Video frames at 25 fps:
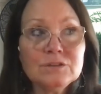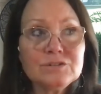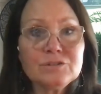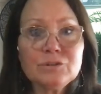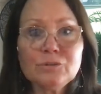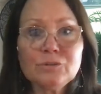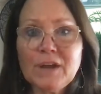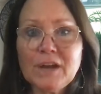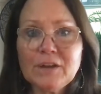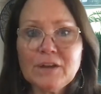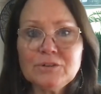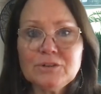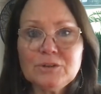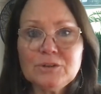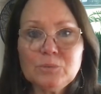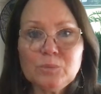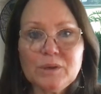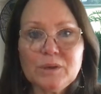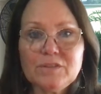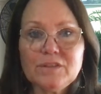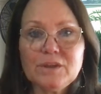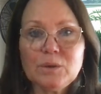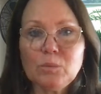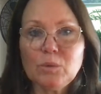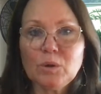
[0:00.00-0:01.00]
surrounded
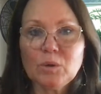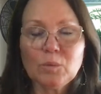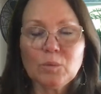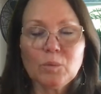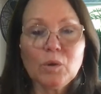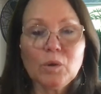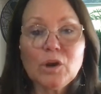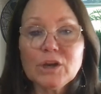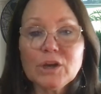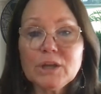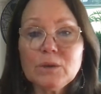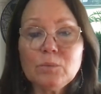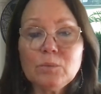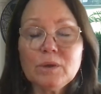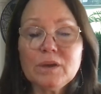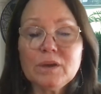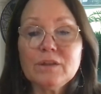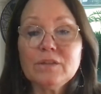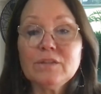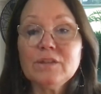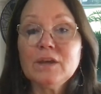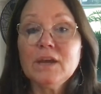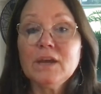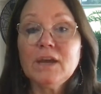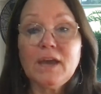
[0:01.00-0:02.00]
with, that we're working
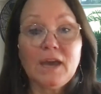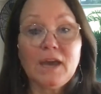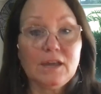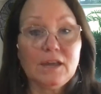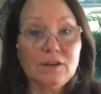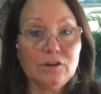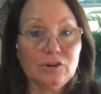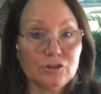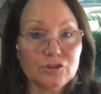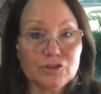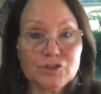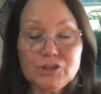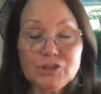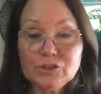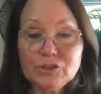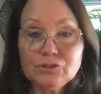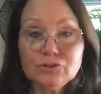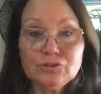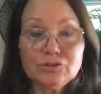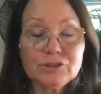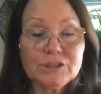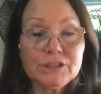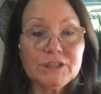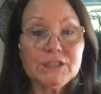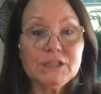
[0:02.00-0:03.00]
with, and our
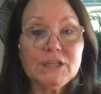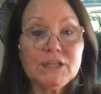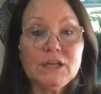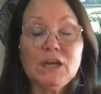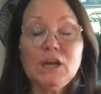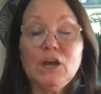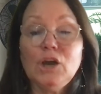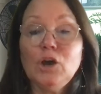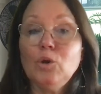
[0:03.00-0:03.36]
children.